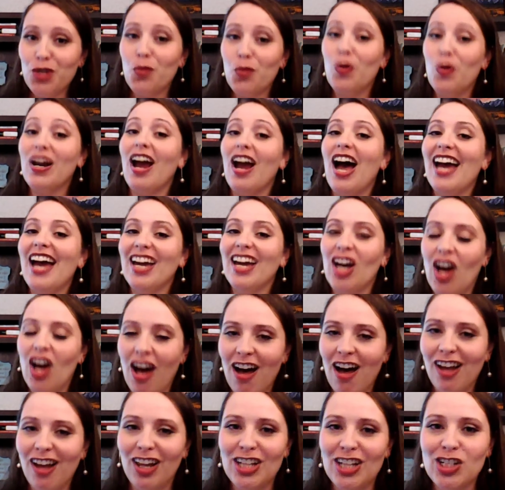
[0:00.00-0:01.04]
when I
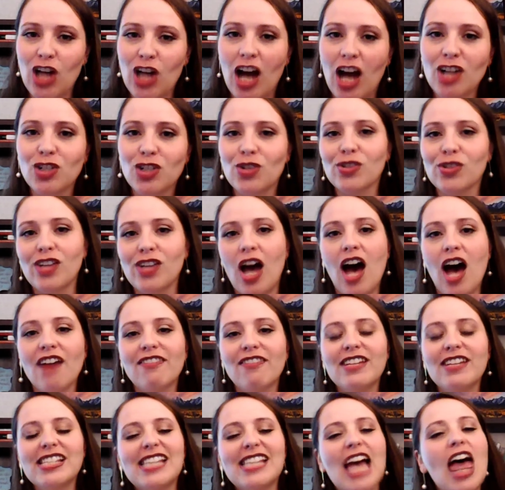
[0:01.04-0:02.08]
call a doctor's
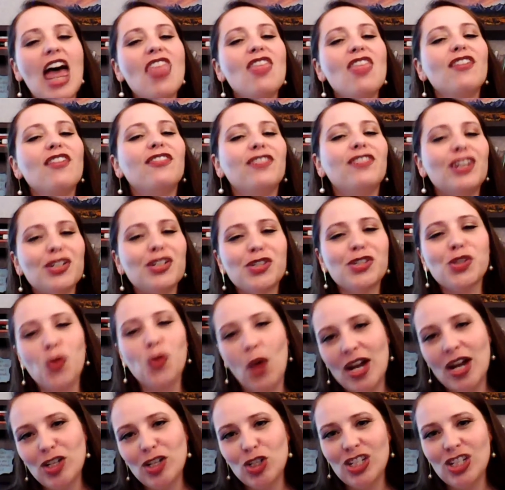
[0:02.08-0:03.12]
office and the first
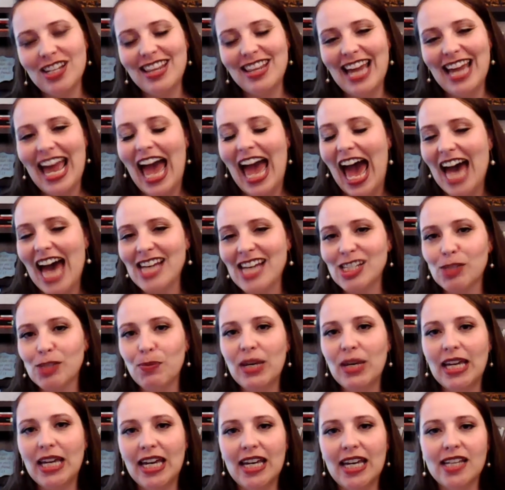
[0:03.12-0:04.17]
question they ask me
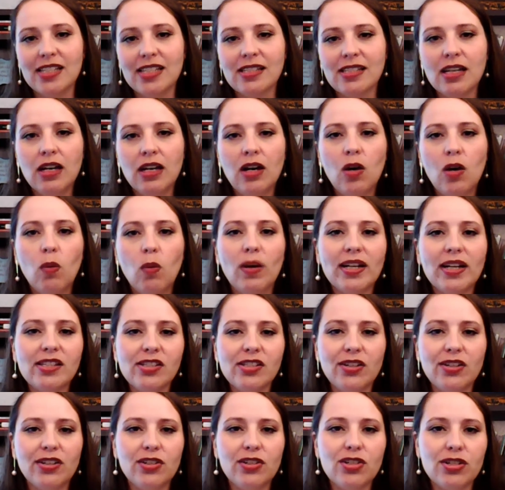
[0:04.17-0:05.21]
is, "What is
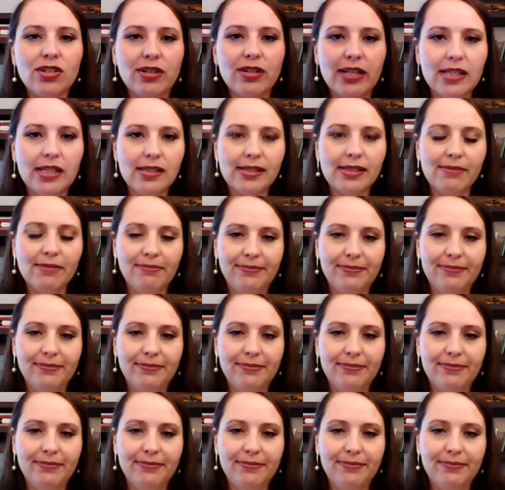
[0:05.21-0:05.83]
your insurance?"